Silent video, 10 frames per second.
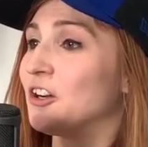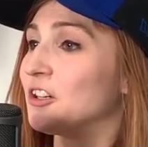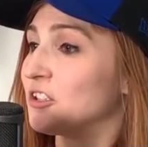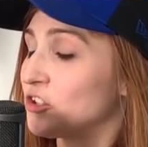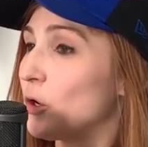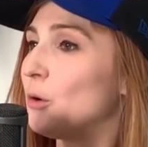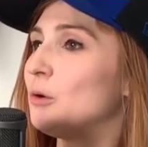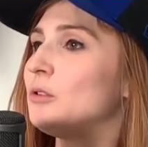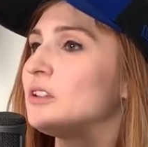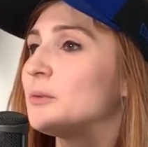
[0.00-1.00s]
are
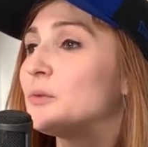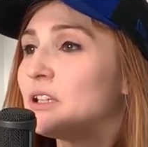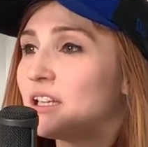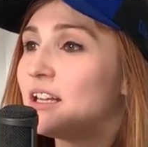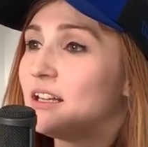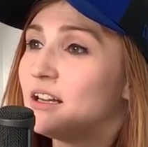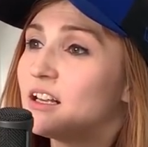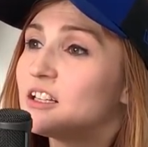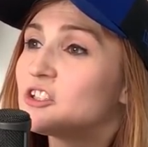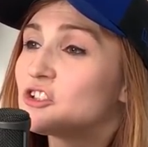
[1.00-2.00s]
told we can
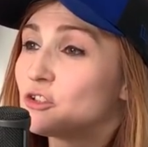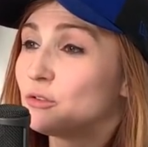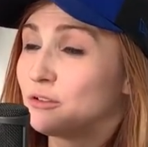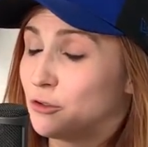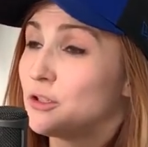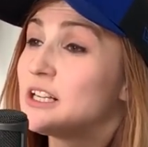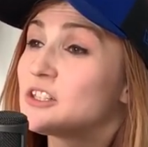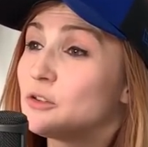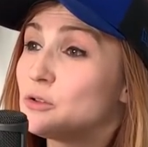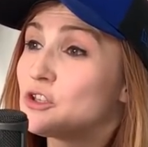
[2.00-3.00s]
so create
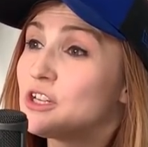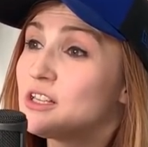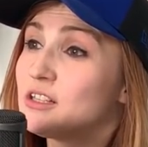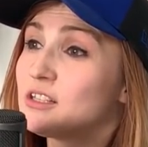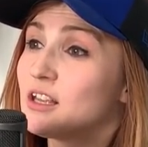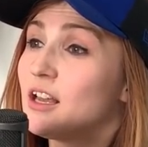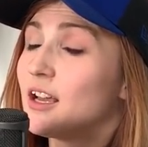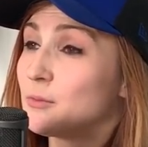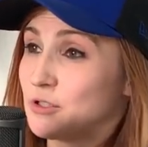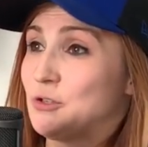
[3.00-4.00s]
solutions yeah.
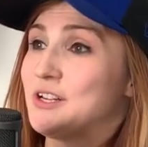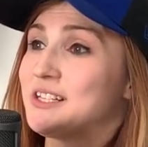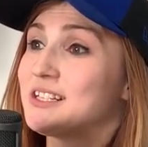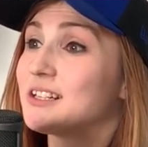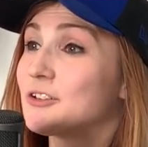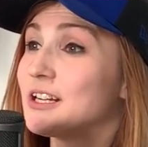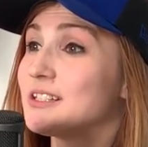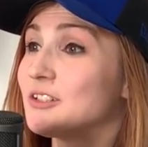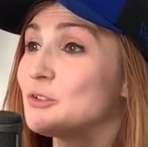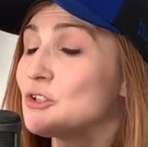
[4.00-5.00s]
and we're trusted to
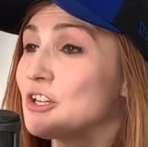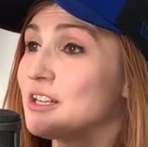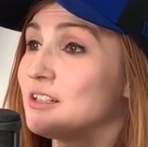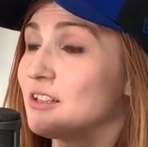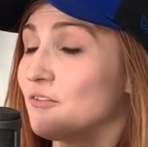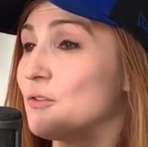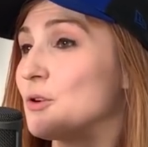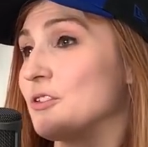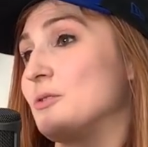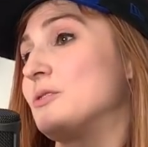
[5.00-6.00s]
create solutions yeah.
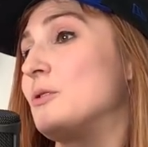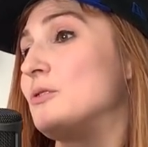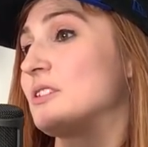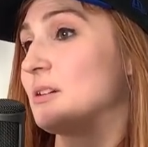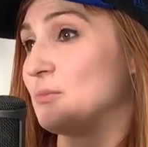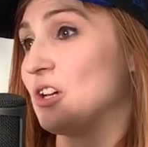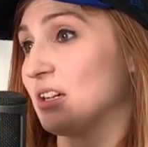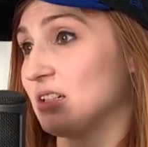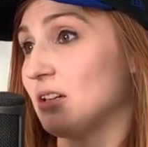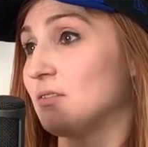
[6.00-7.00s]
for those goals and
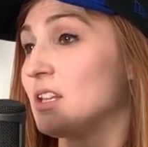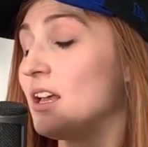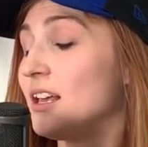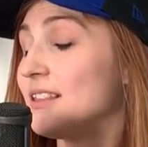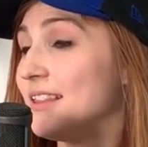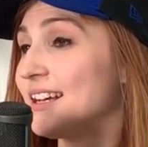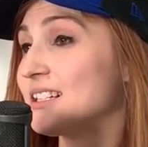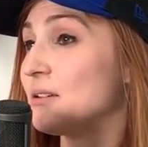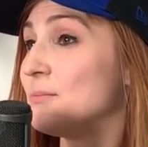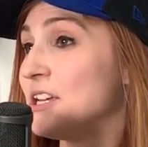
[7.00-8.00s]
objectives. Yeah.
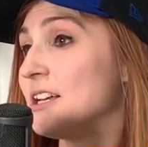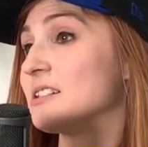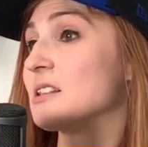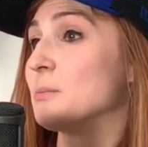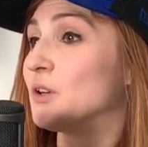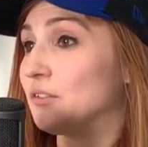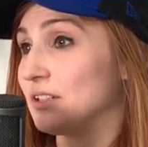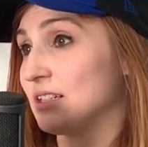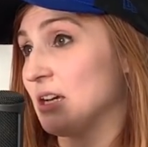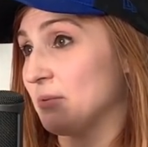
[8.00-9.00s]
That to me is the
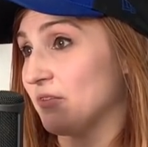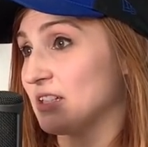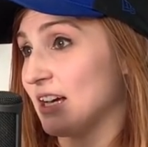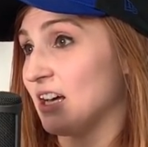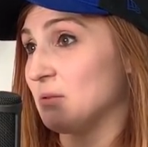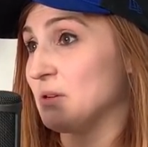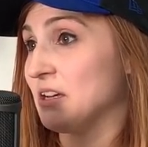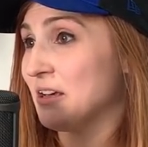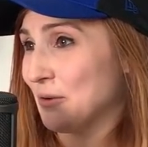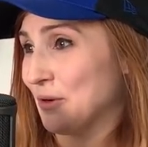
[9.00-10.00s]
perfect type of
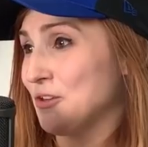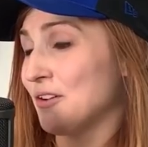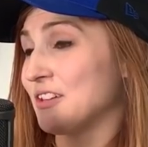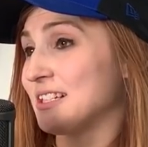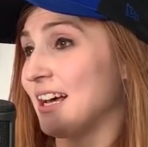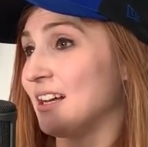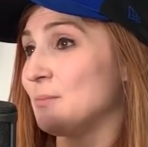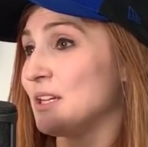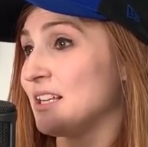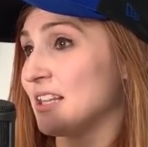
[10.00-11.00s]
autonomy. When you have
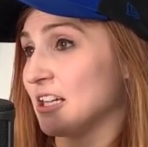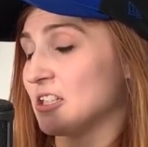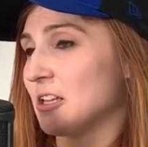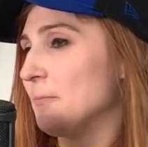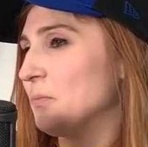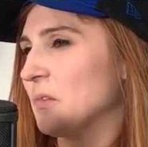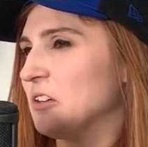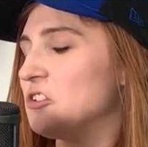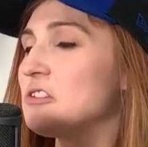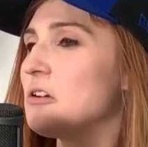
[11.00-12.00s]
autonomy, that's
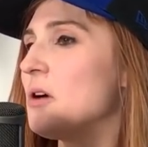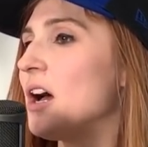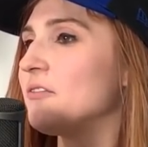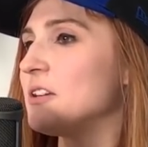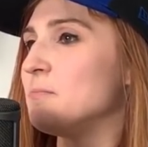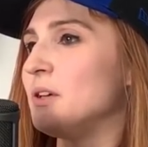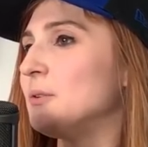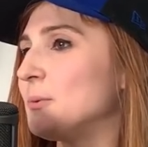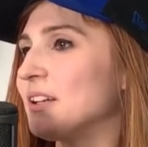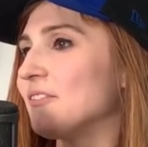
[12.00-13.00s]
just go off and
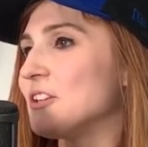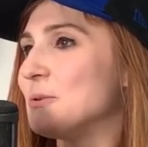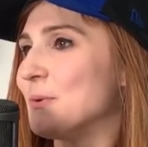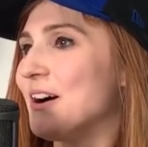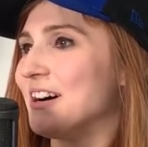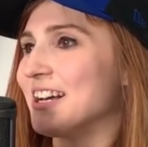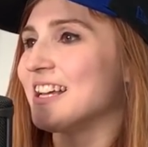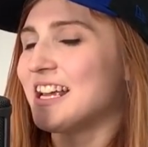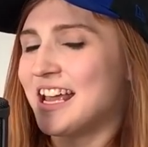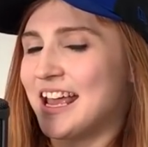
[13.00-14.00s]
build whatever you
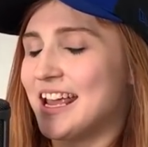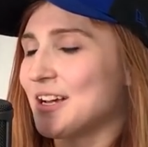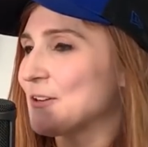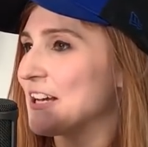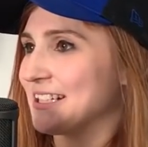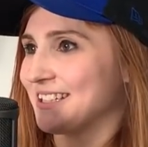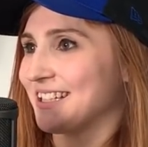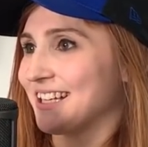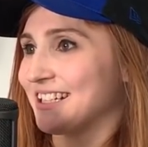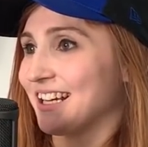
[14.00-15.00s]
want. It
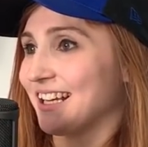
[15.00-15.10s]
creates